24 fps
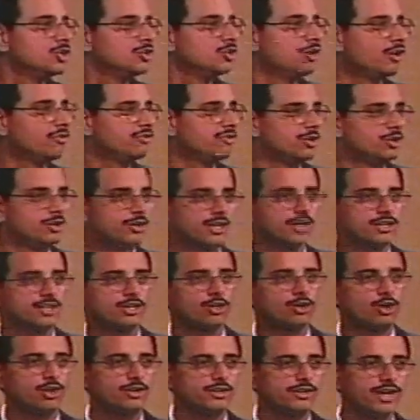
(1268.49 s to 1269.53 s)
You often look at the
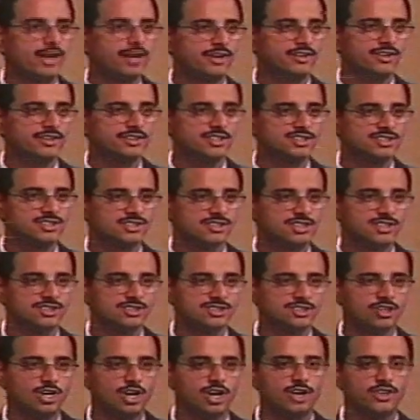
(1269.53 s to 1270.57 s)
contact
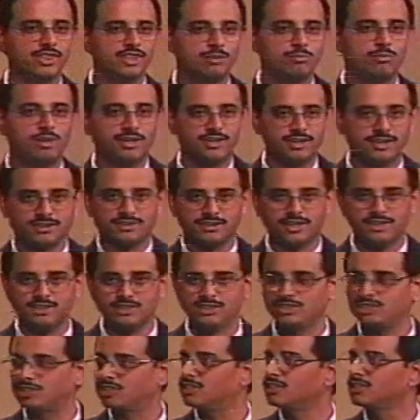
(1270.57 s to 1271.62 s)
resistance on the butted
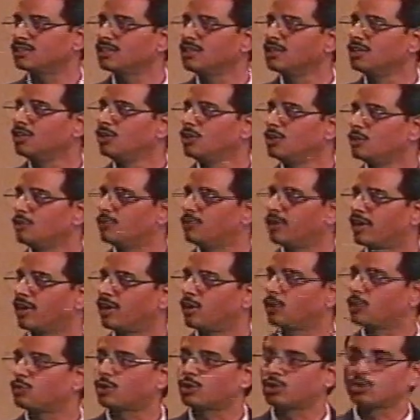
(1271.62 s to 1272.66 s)
transitions. You
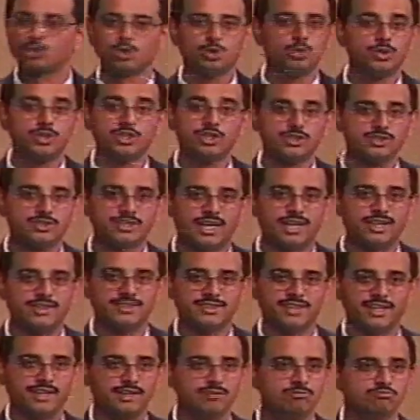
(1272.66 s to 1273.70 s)
figure out what to do with your
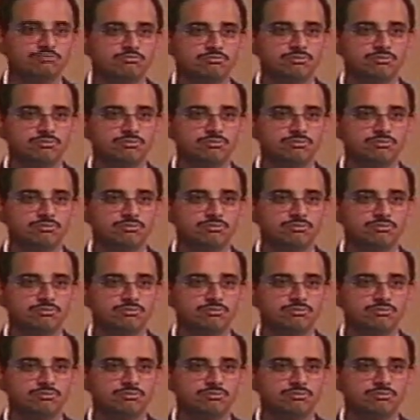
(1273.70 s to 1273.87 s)
salicide.